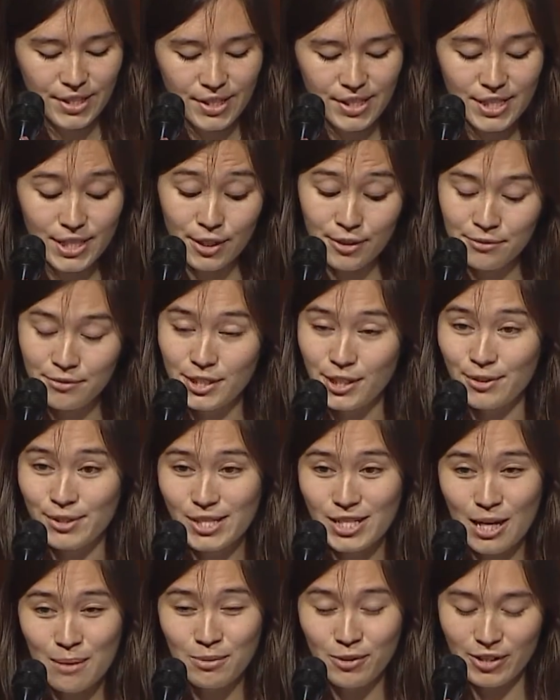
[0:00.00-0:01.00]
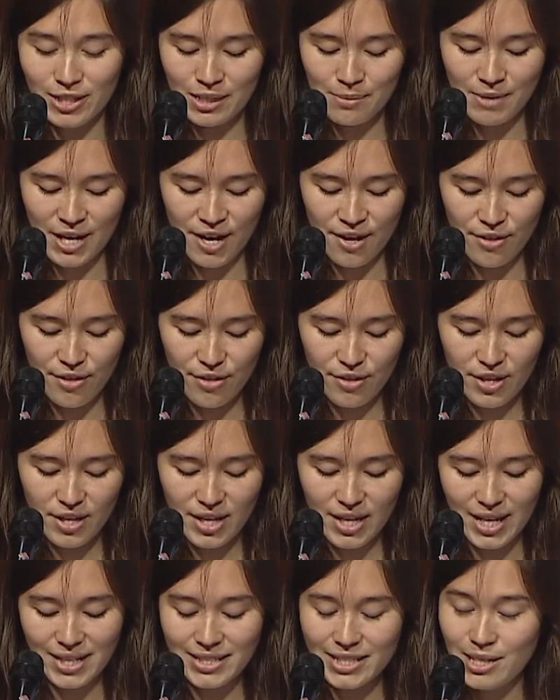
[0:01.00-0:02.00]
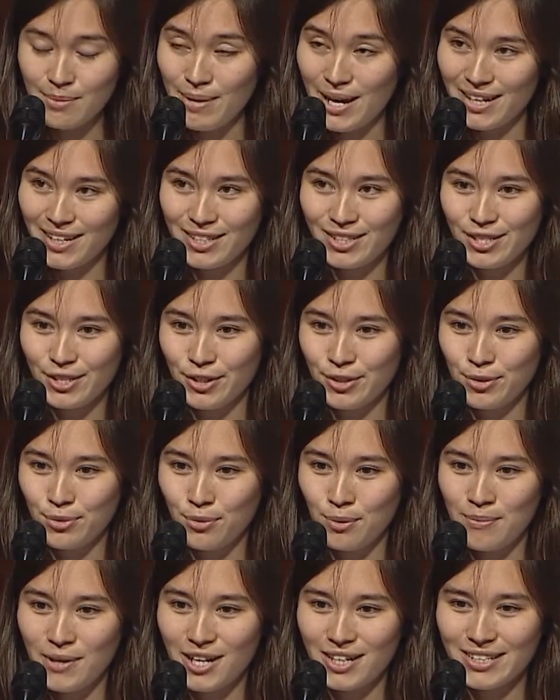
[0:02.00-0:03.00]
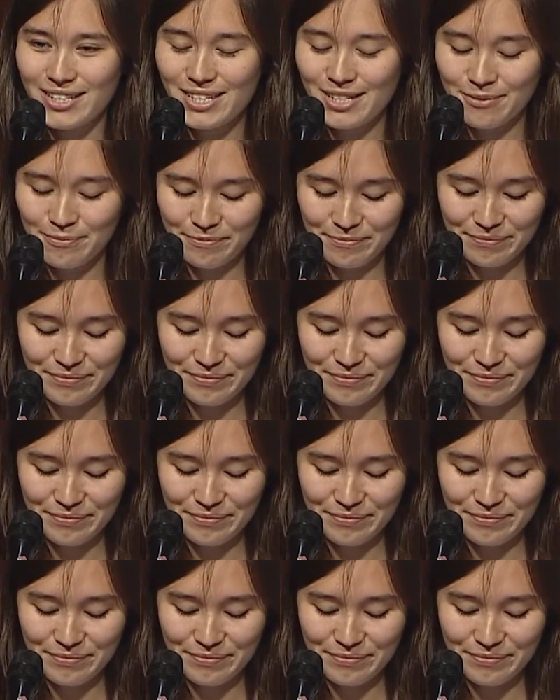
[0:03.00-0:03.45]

So don't stop learning math and keep adding to your toolbox.